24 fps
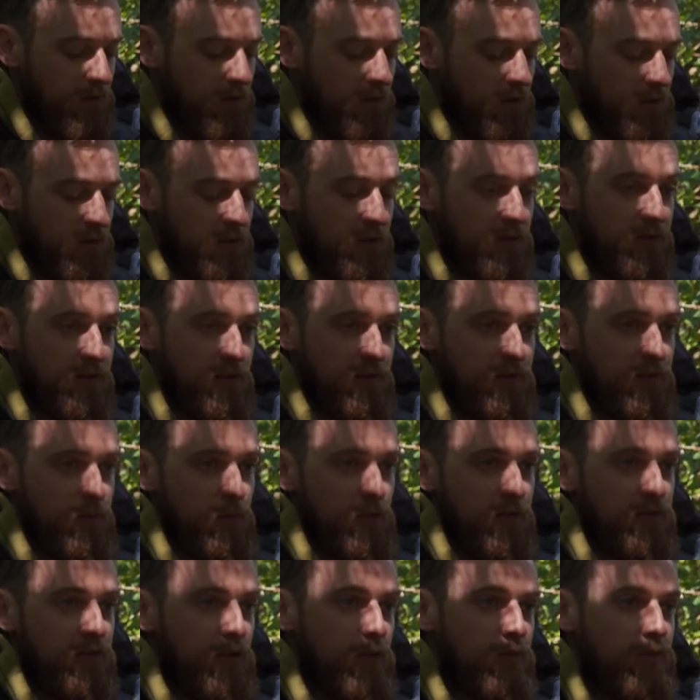I use this in
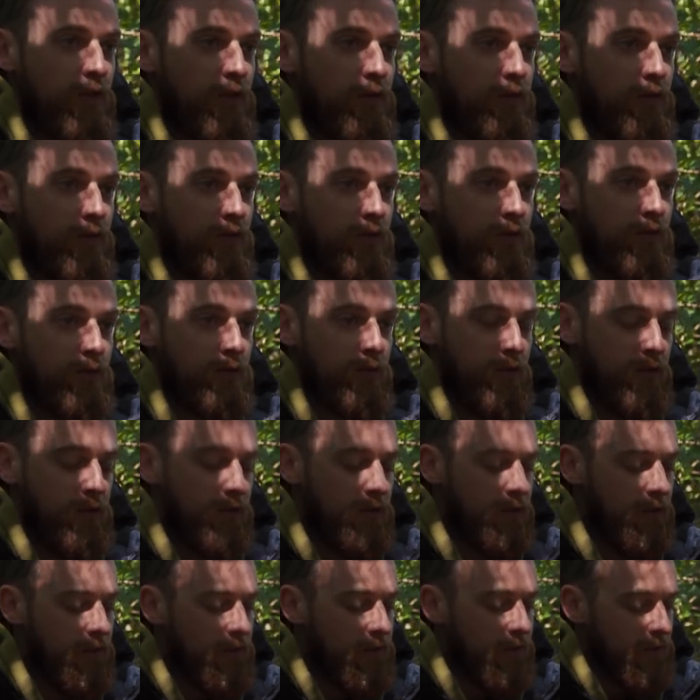my self-take
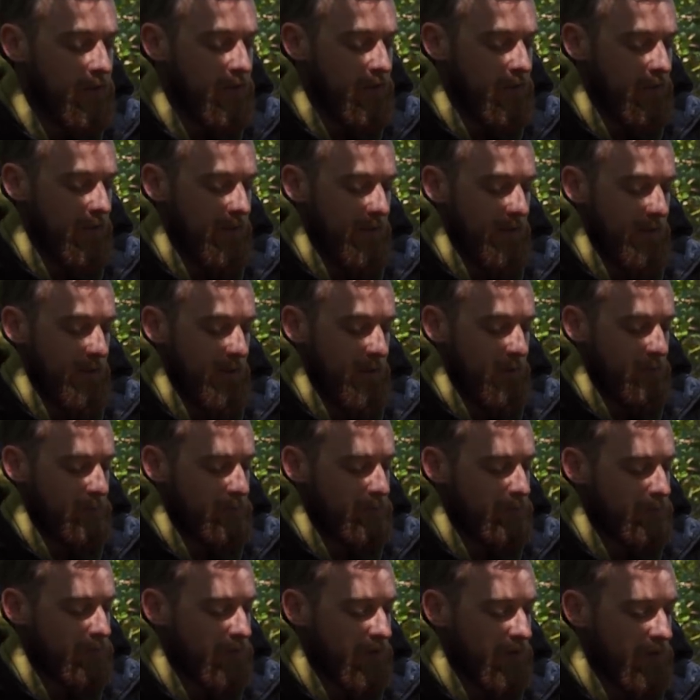photography.
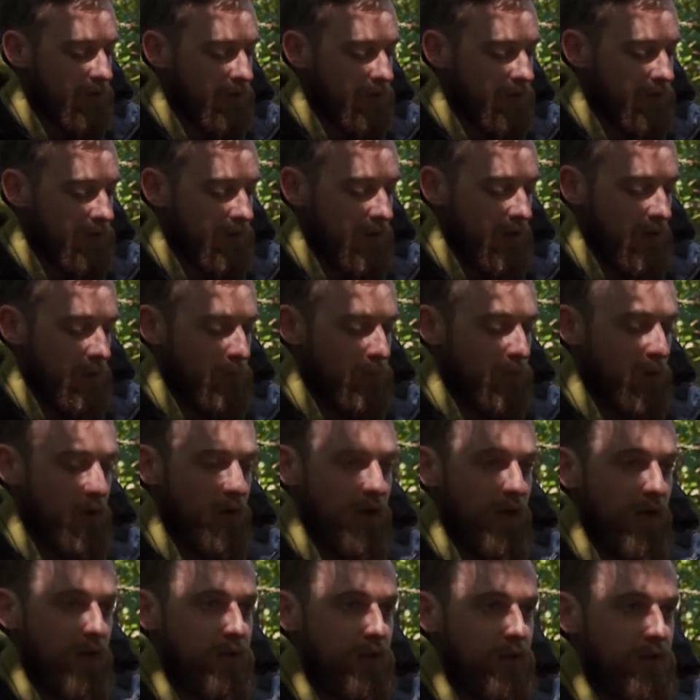And
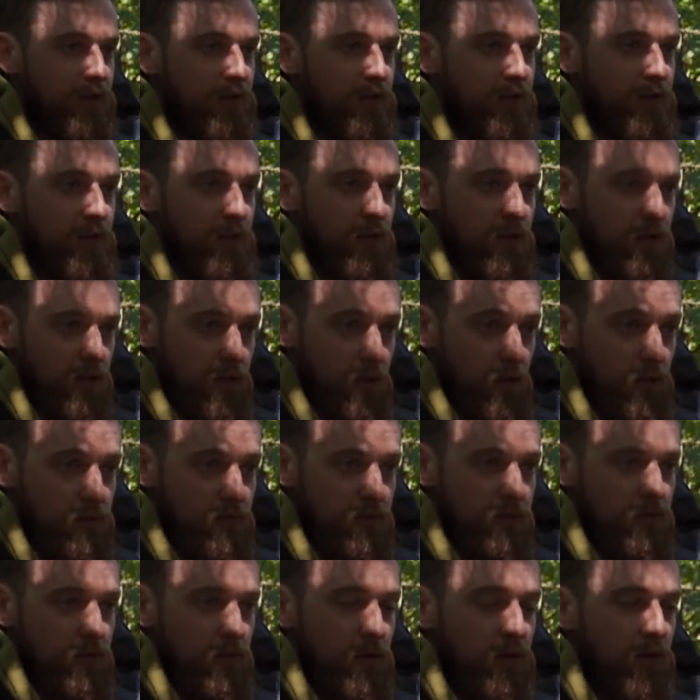by having a
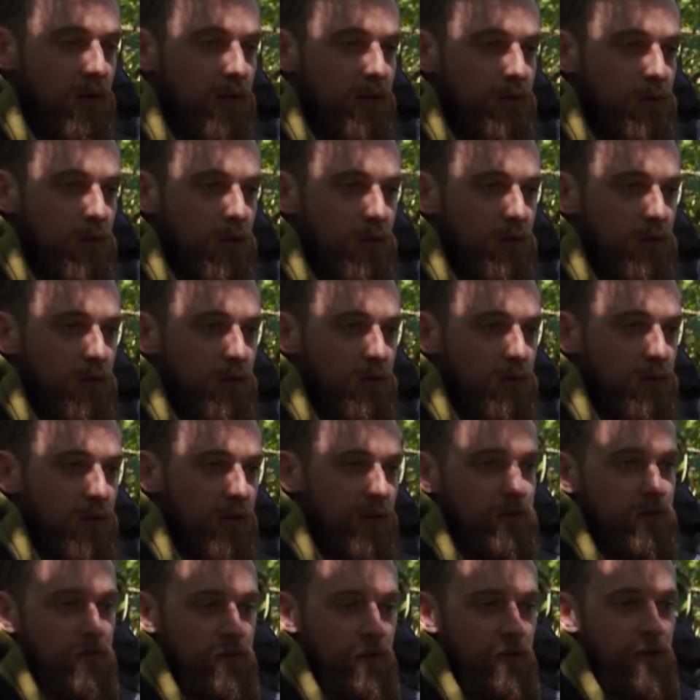constant light rather than a
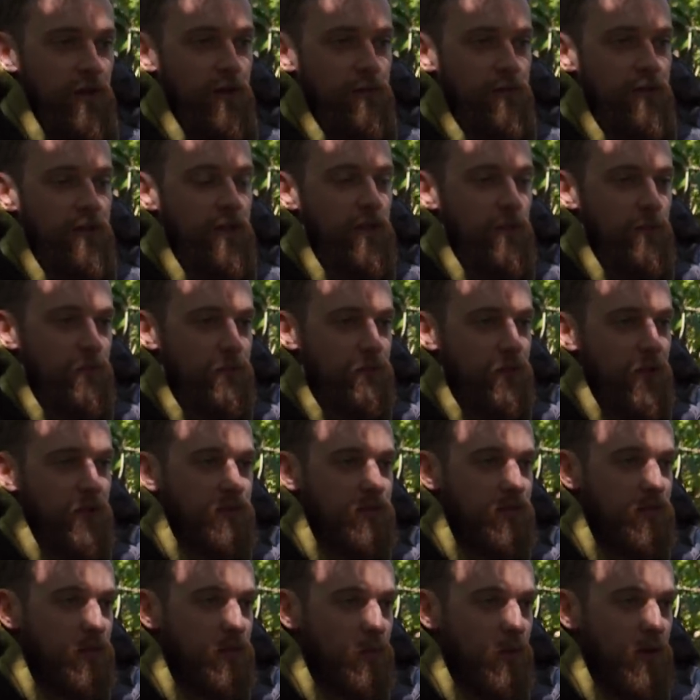flash, you don't have to keep
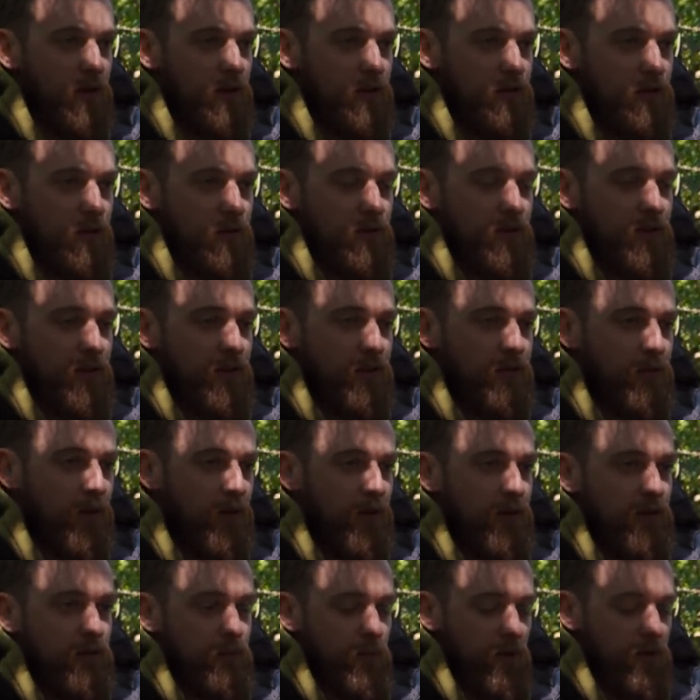flashing away trying to get the
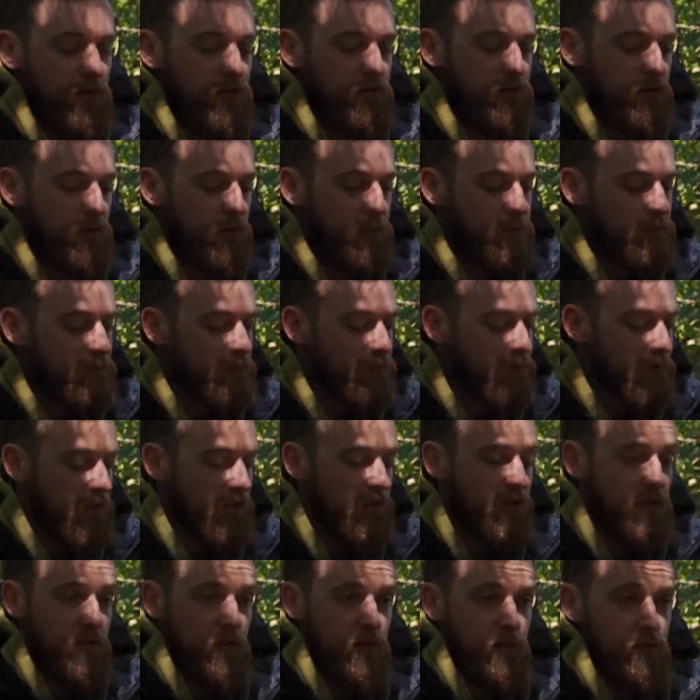right exposure.
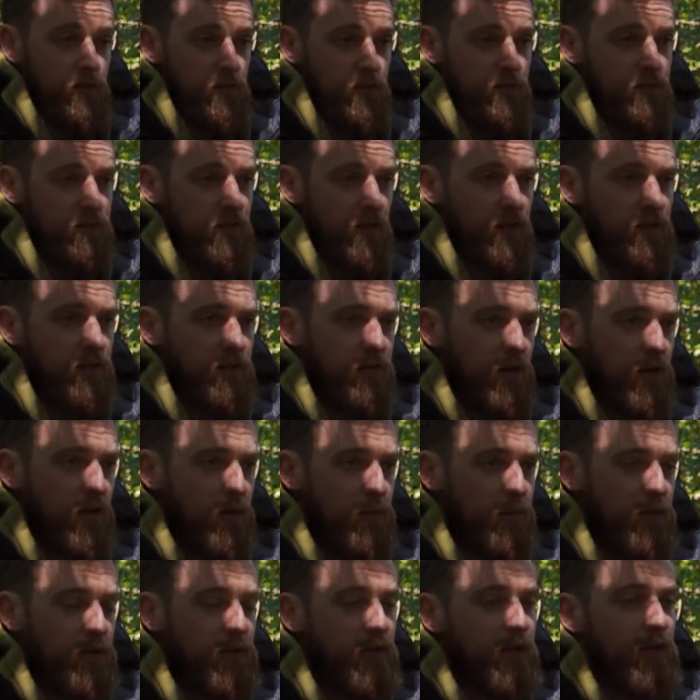You can literally set this
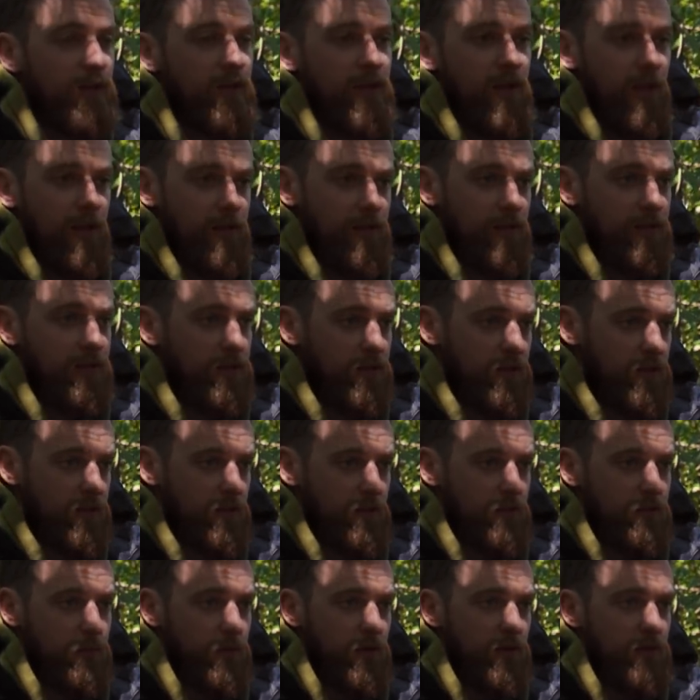up and then you can
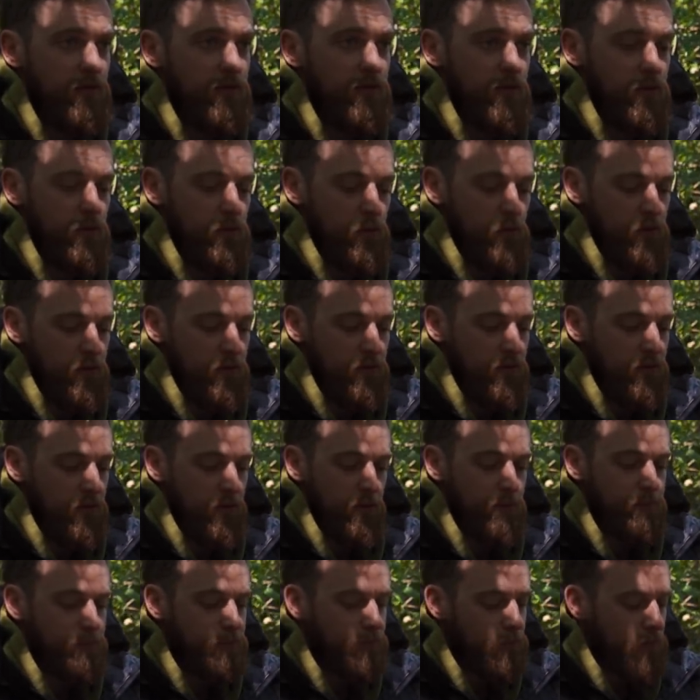expose
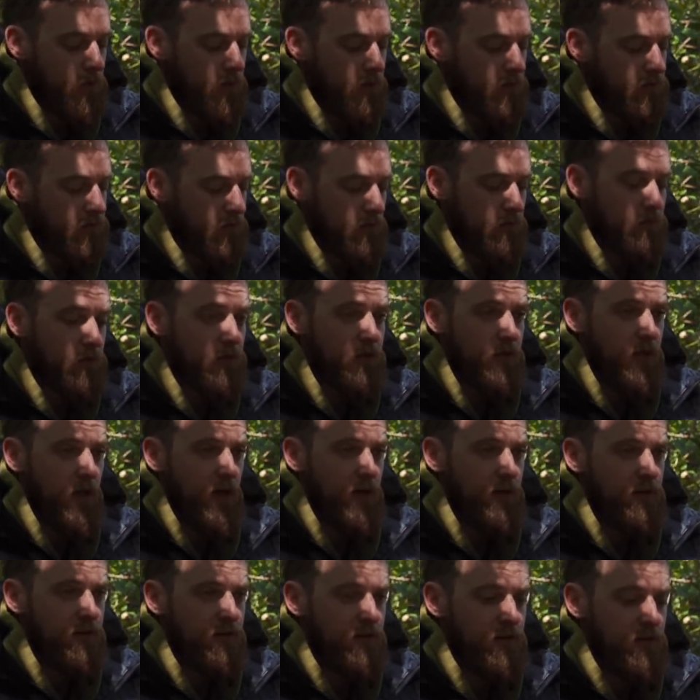accordingly. So really
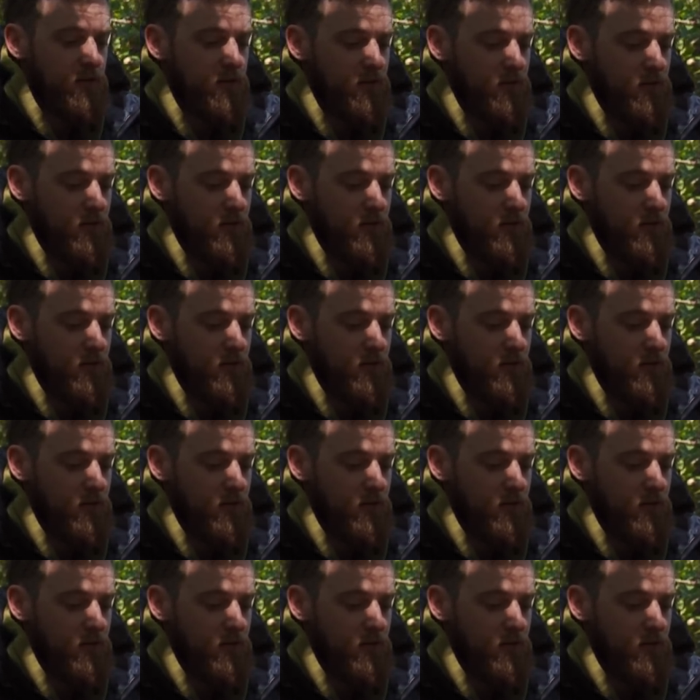handy.